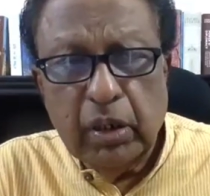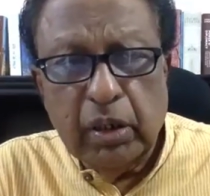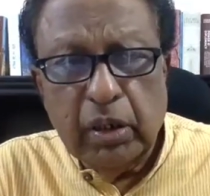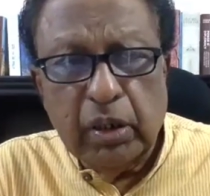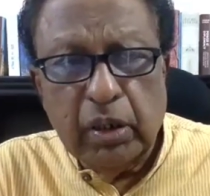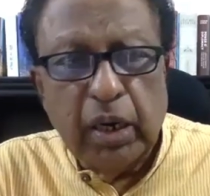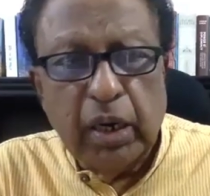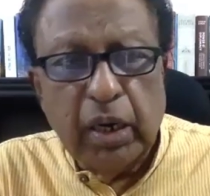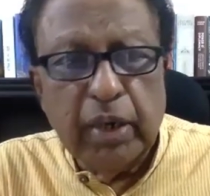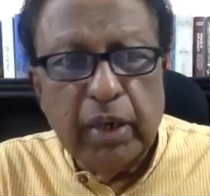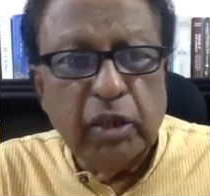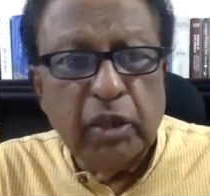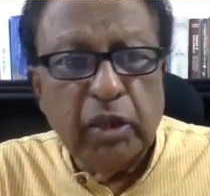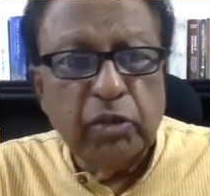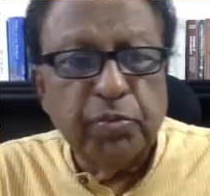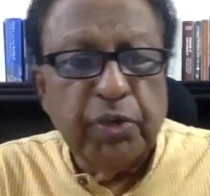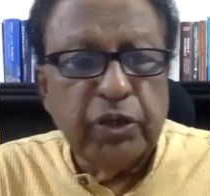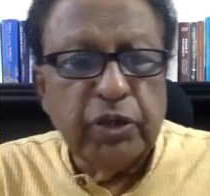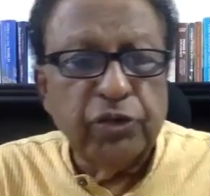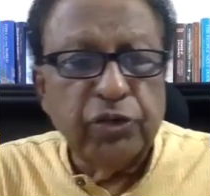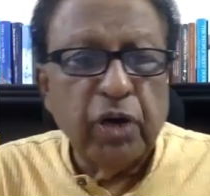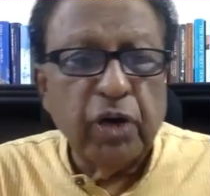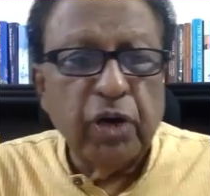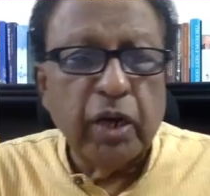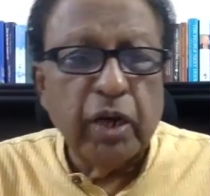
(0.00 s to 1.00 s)
Iran has
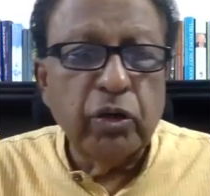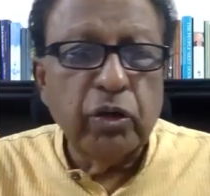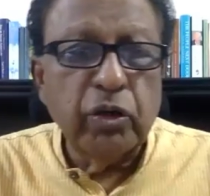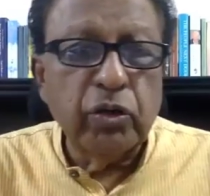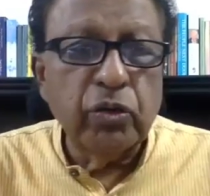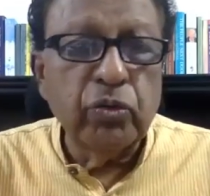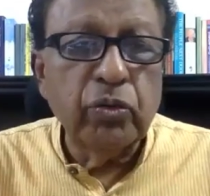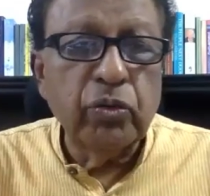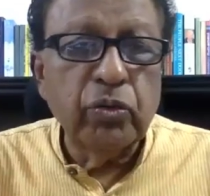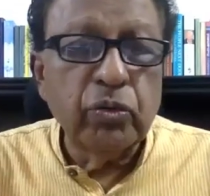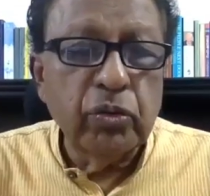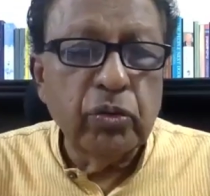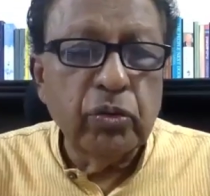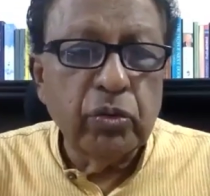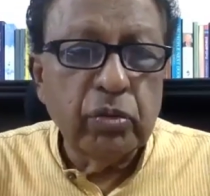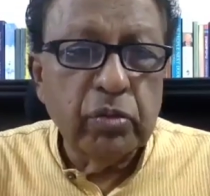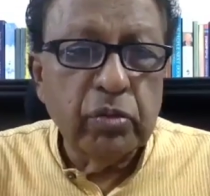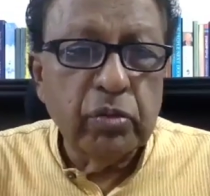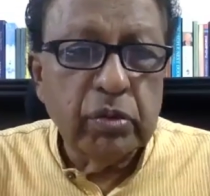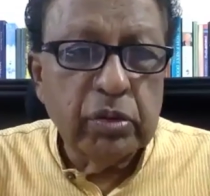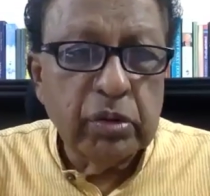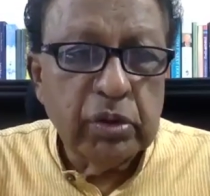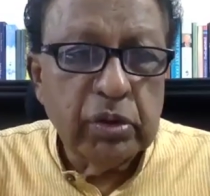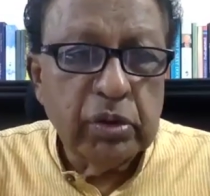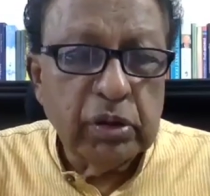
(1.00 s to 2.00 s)
been trying to
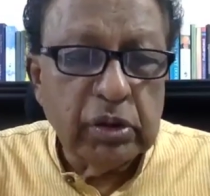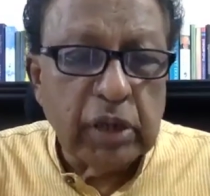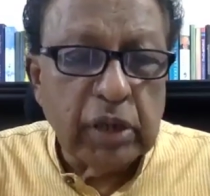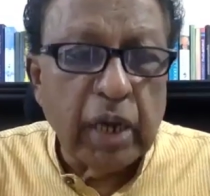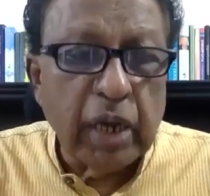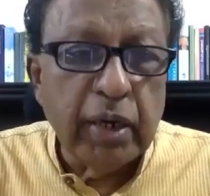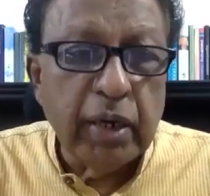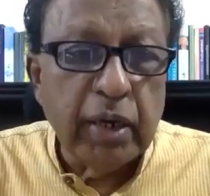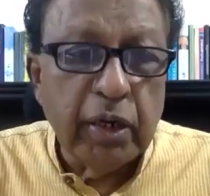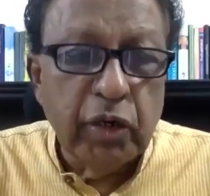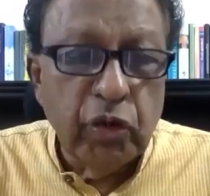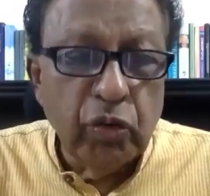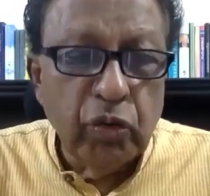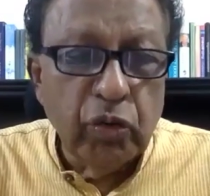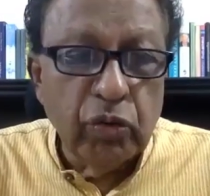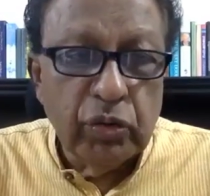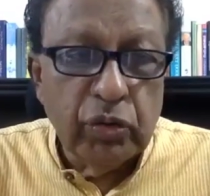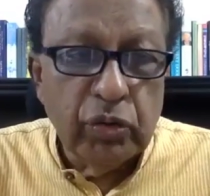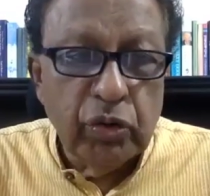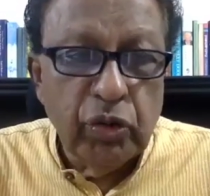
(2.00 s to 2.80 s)
sign a new,